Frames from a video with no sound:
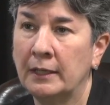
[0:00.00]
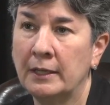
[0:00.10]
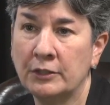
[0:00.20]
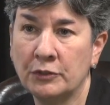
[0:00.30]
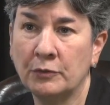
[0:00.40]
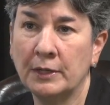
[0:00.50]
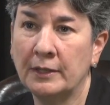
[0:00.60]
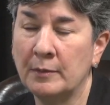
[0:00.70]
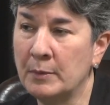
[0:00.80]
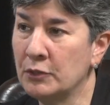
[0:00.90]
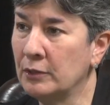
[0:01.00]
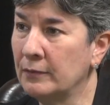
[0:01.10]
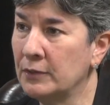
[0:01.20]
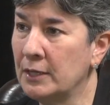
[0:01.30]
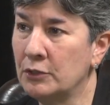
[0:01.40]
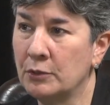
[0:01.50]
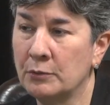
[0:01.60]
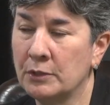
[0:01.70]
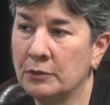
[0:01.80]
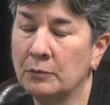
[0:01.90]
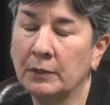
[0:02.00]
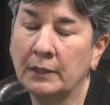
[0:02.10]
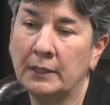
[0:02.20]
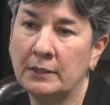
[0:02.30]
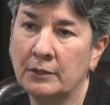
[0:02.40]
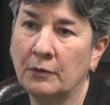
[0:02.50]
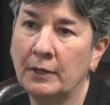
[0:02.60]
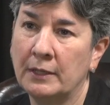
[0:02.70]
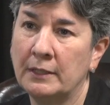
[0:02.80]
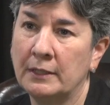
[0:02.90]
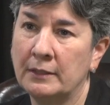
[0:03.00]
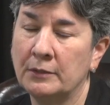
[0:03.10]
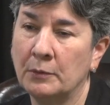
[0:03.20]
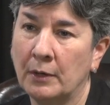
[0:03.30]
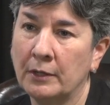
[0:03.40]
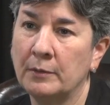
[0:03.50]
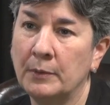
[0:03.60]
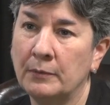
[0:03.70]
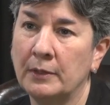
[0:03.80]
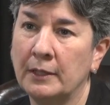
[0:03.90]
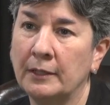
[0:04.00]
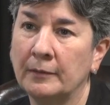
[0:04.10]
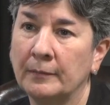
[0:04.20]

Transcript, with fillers: history and the mission of St. Joe's is really integrated into our community.